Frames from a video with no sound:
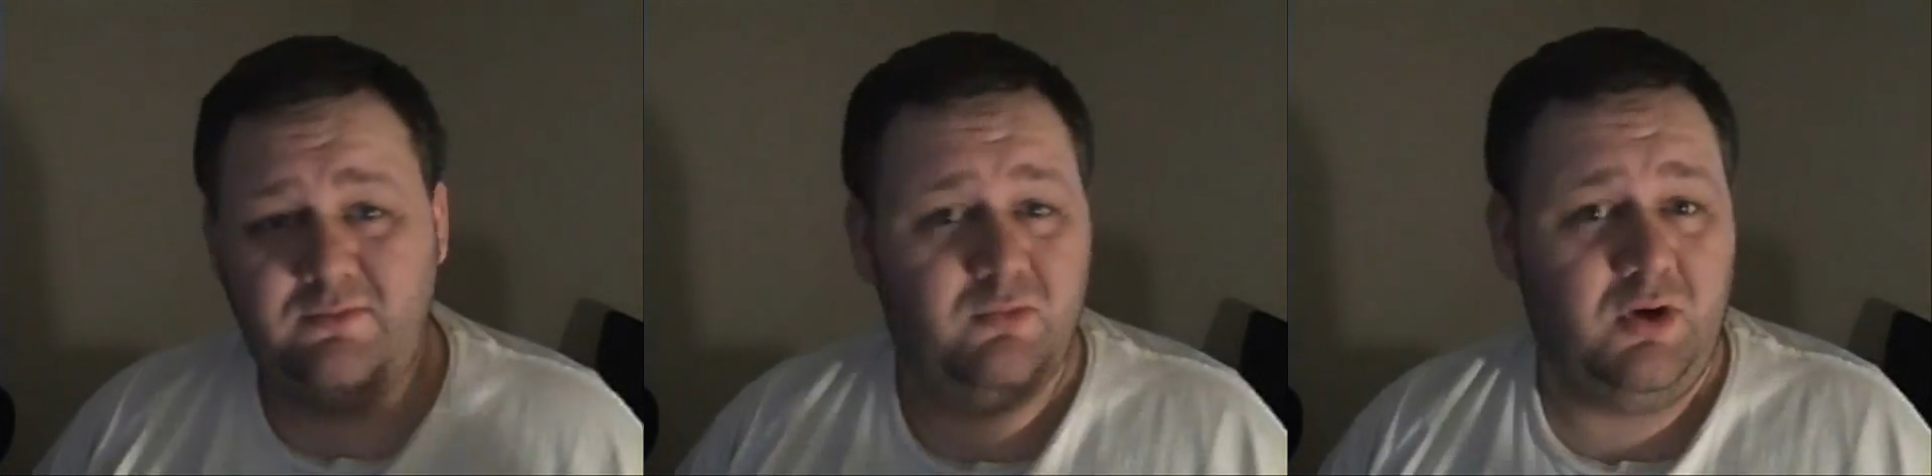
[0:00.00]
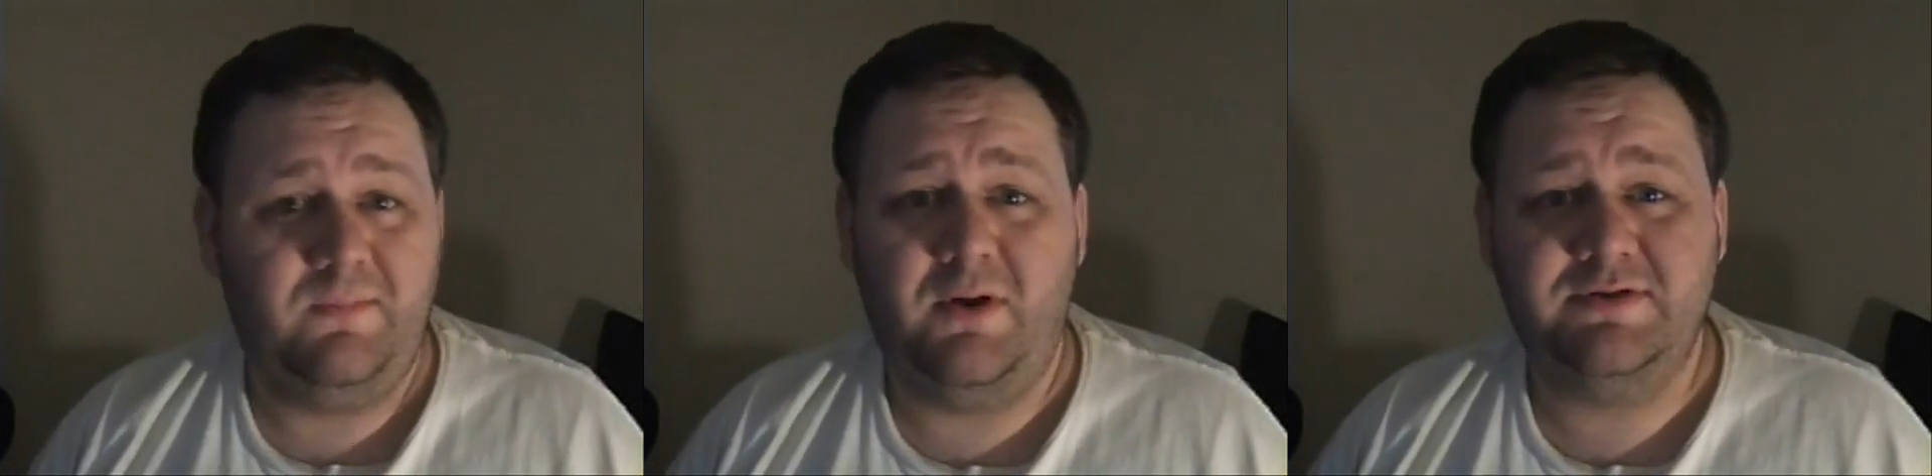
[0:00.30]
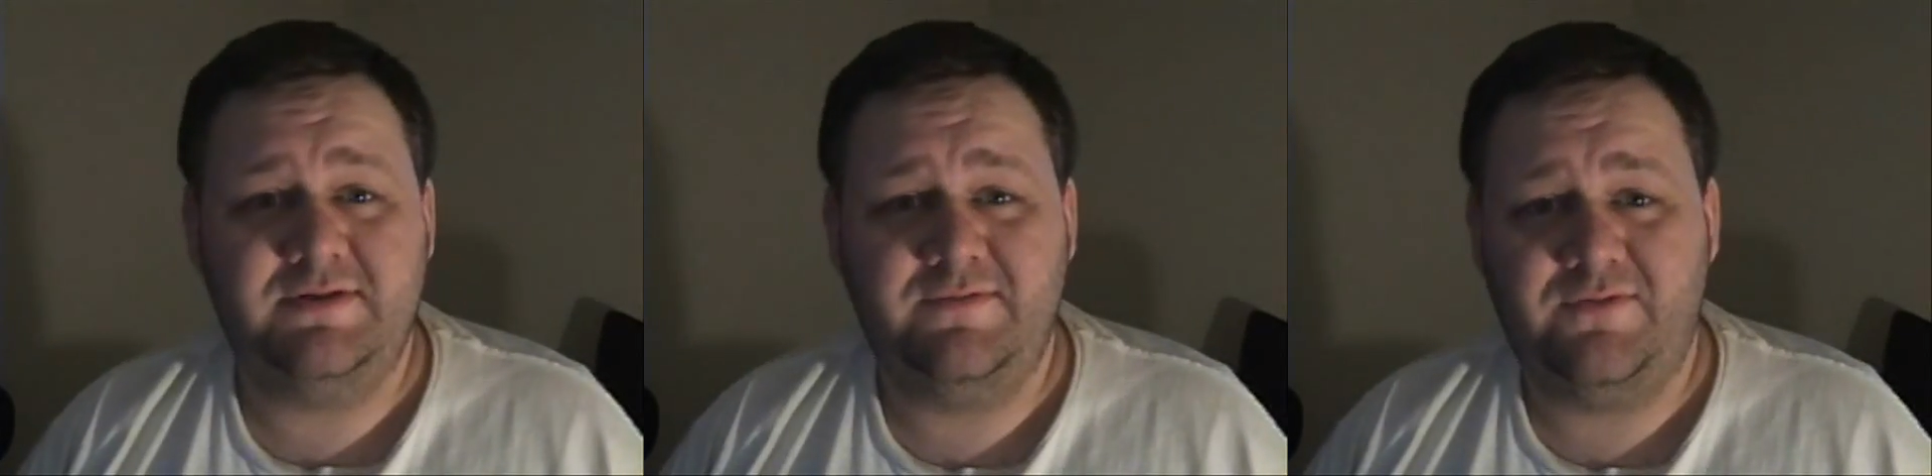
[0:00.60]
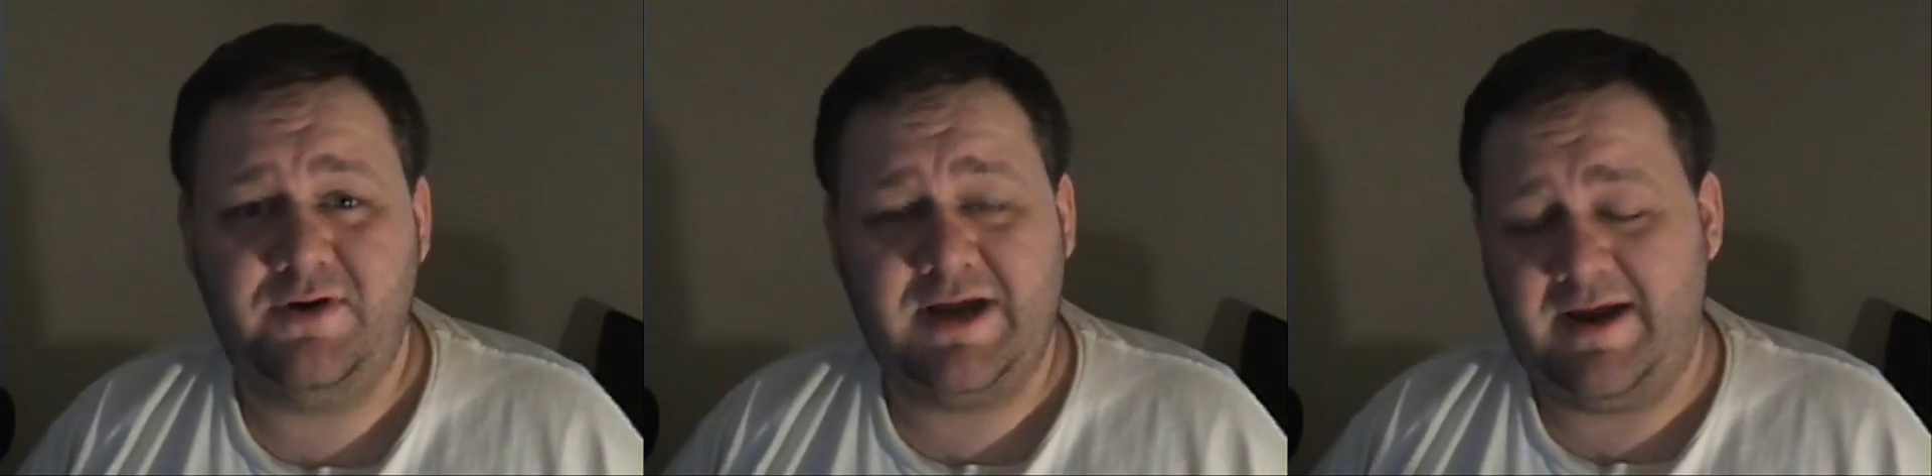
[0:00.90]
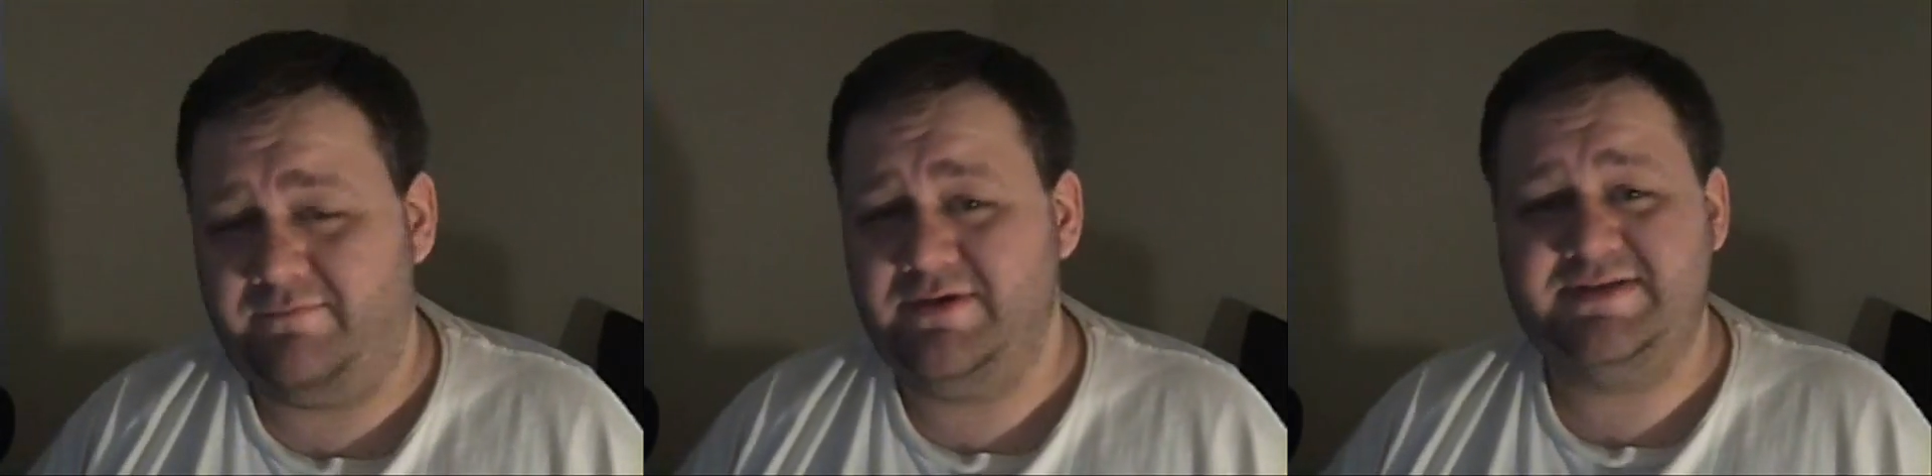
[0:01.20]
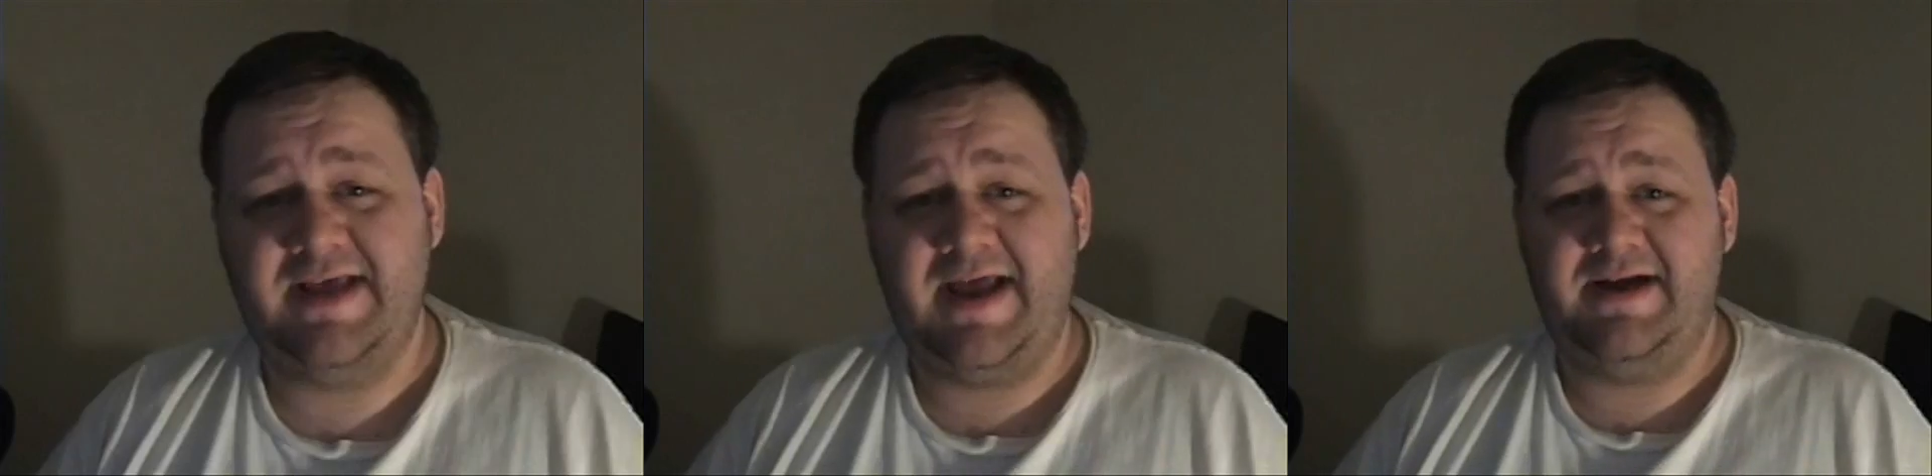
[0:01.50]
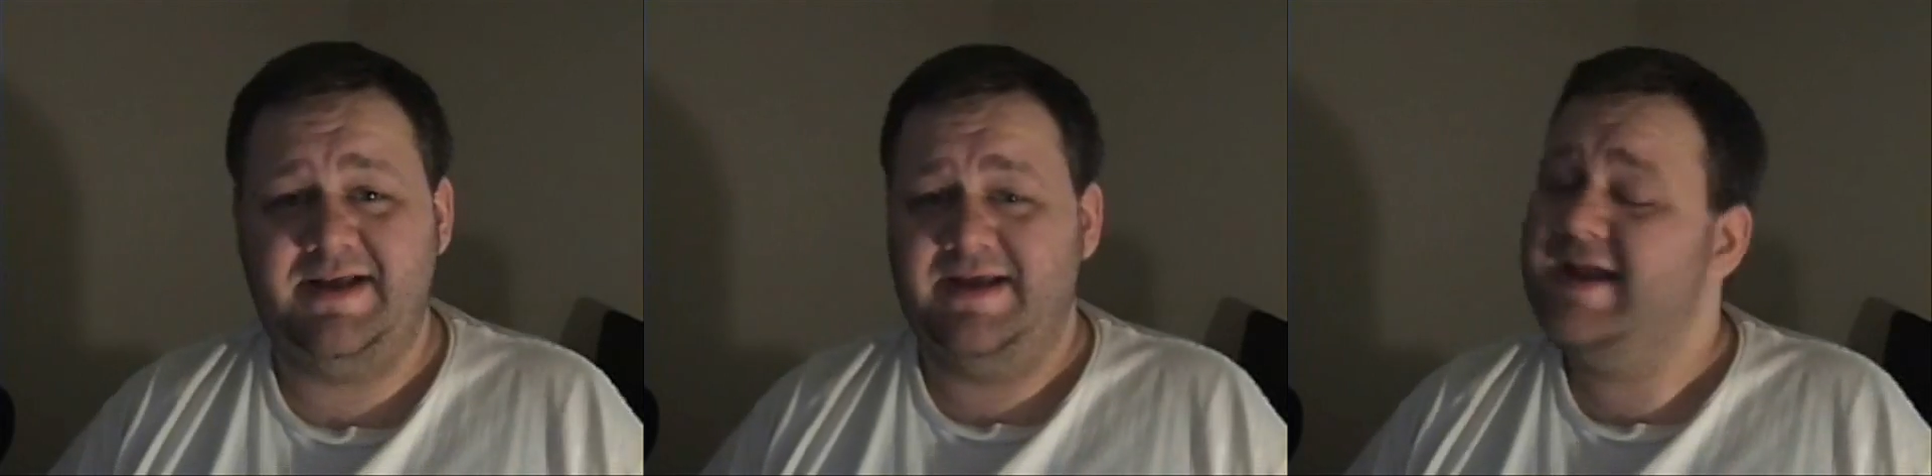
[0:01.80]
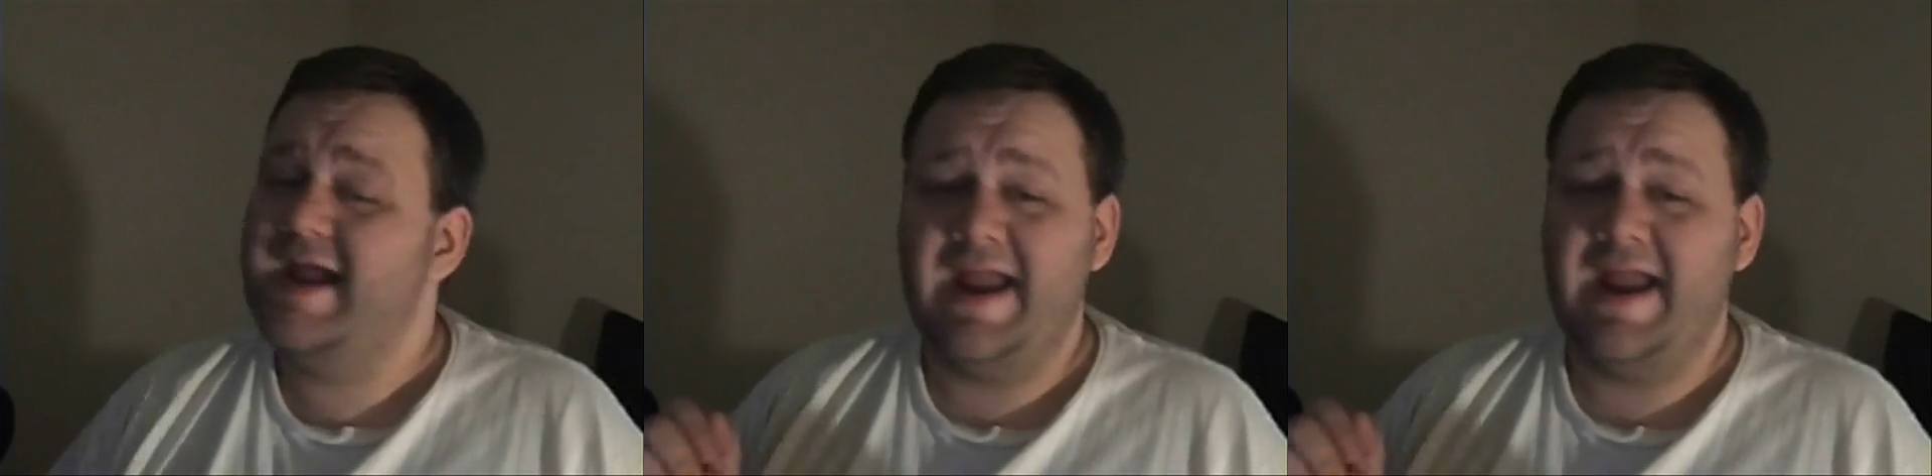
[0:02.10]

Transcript: We'll post it for you every Saturday.